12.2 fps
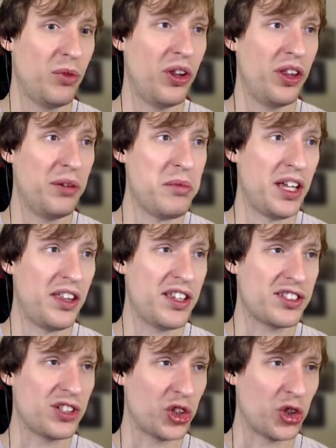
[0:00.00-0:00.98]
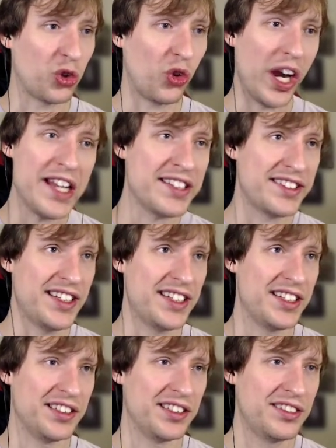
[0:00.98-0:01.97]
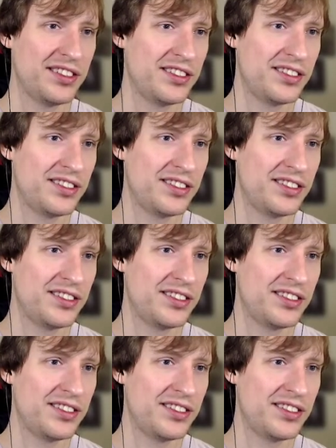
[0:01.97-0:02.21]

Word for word: Boy, they're making this look crazy.